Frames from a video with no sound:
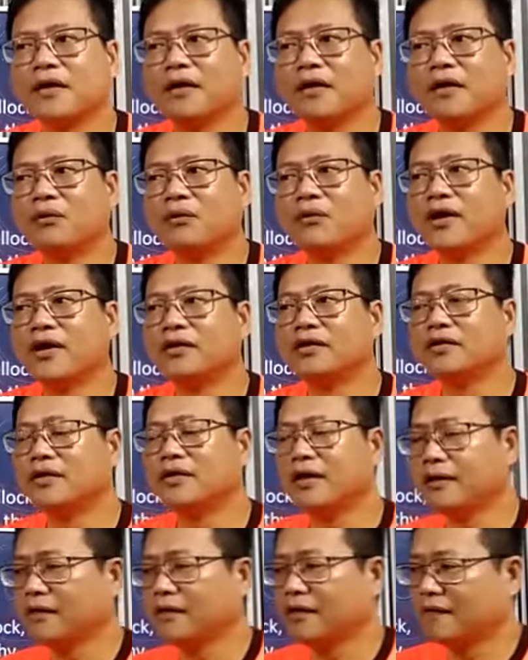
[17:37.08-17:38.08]
When
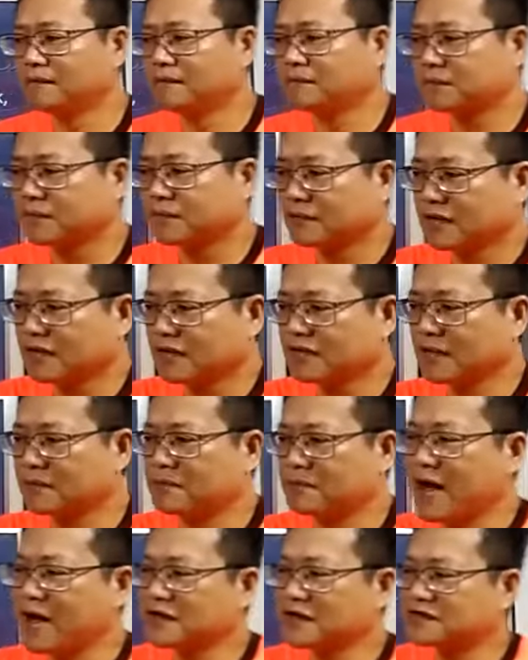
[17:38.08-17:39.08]
the
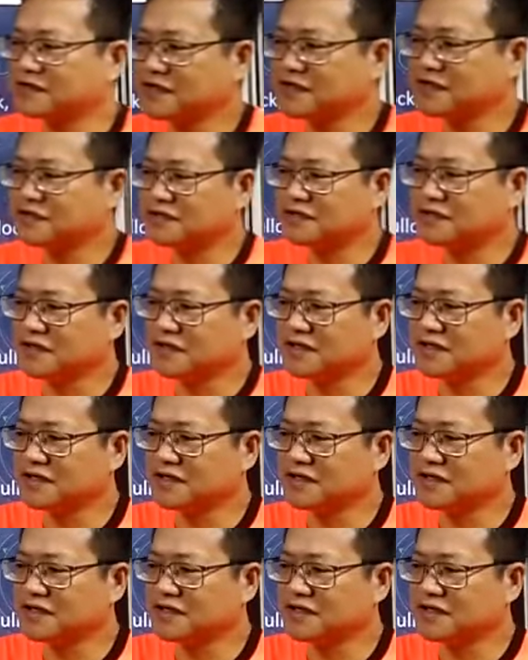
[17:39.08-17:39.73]
Pharisees is